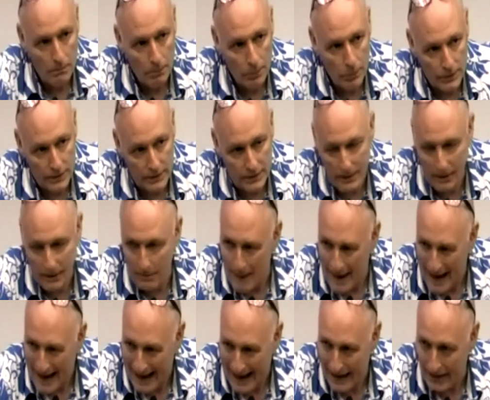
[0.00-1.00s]
But the
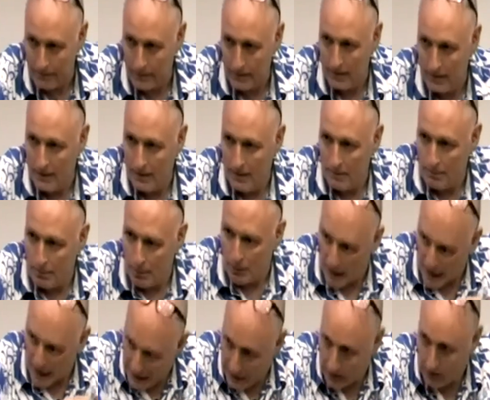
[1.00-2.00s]
main
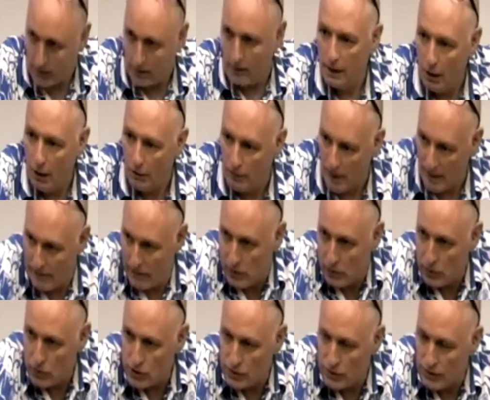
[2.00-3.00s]
breaker of
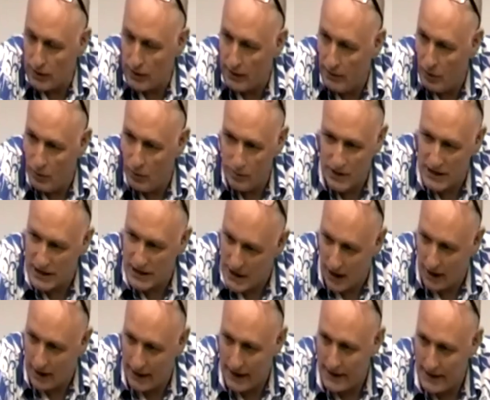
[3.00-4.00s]
revolutionary movements is
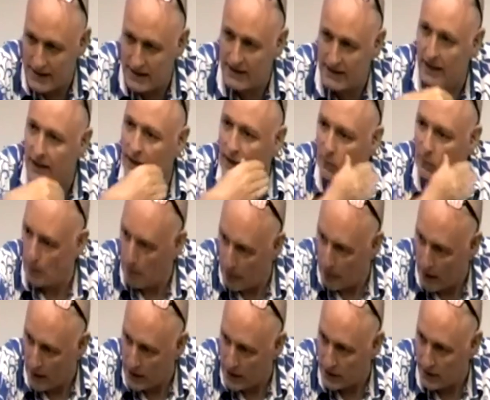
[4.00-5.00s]
not necessarily
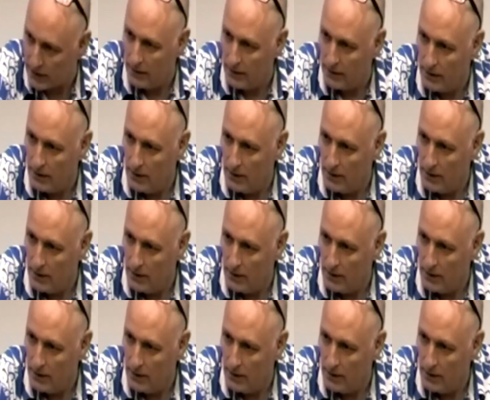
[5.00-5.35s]
repression,